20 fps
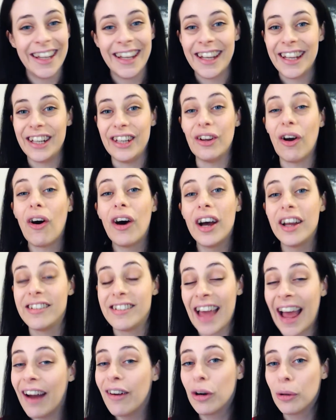not a
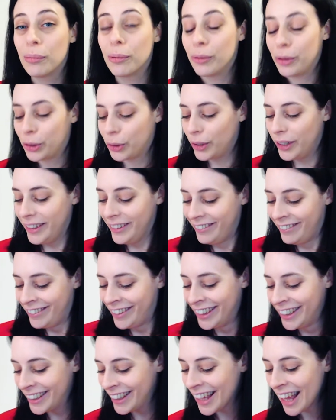terrible
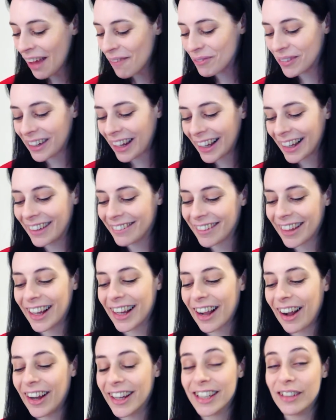choice. But like I say, I
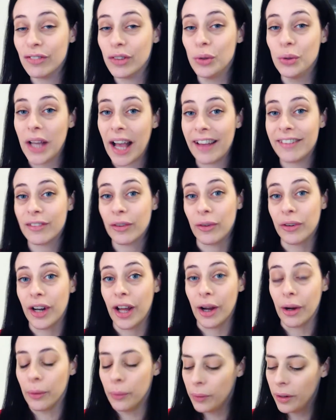can't give you yes or
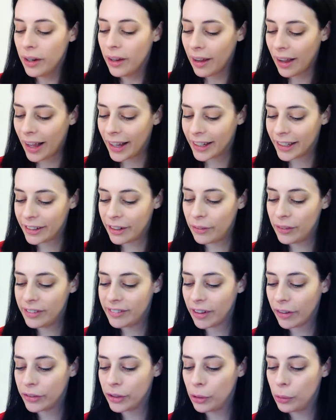no. I can only
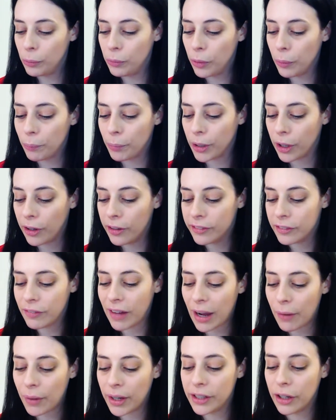tell you that because of
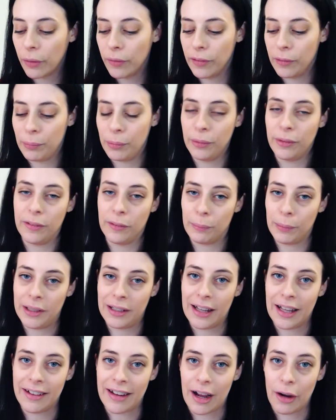how I know this building's been
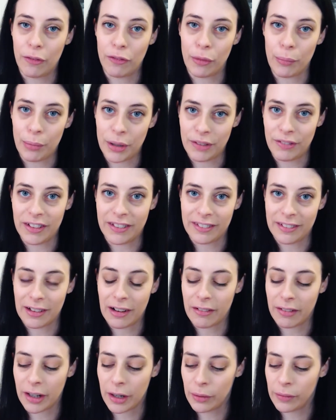laid out from previous
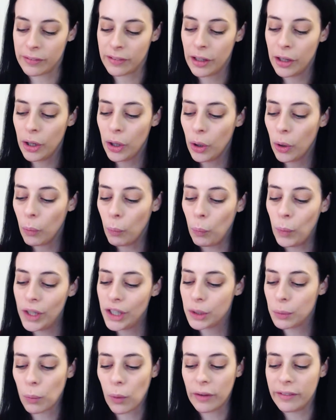scenarios,
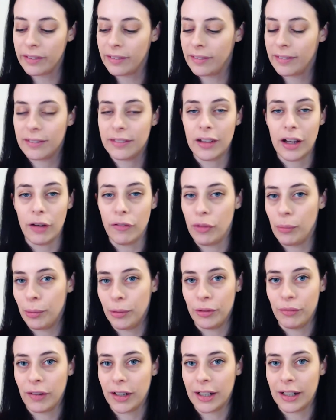which ones of the
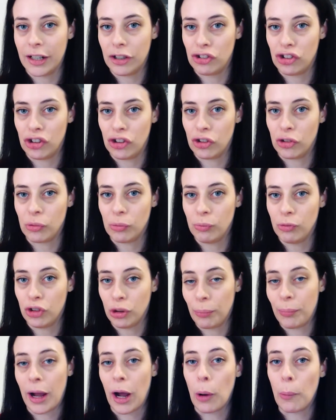building regulations
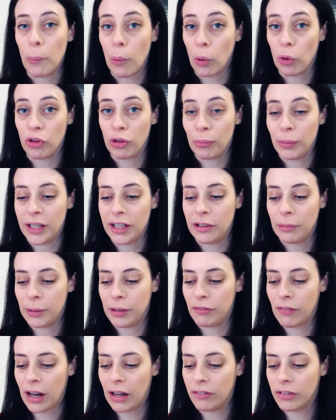jump out more to me to be
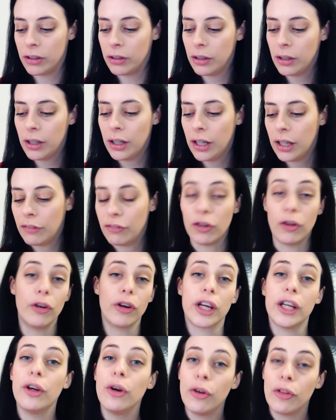relevant. If you're
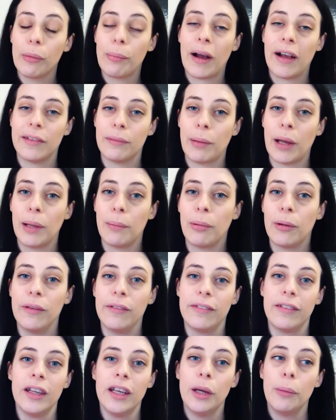looking at other past
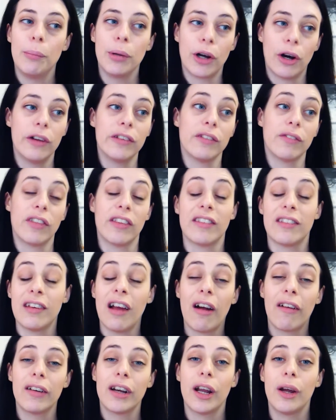papers, because of the
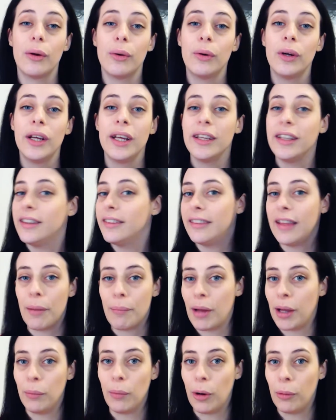scenario, there
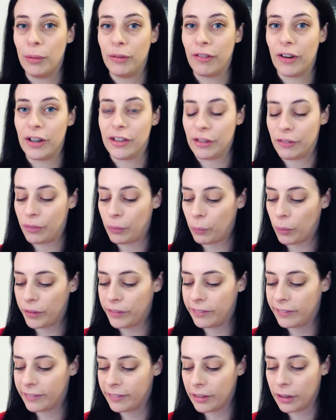may well be very different
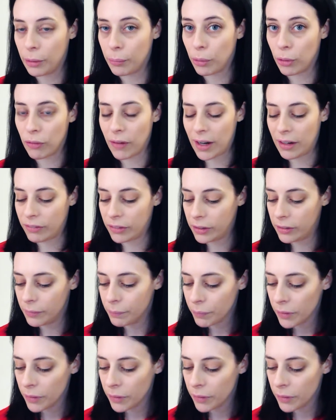ones that are more relevant.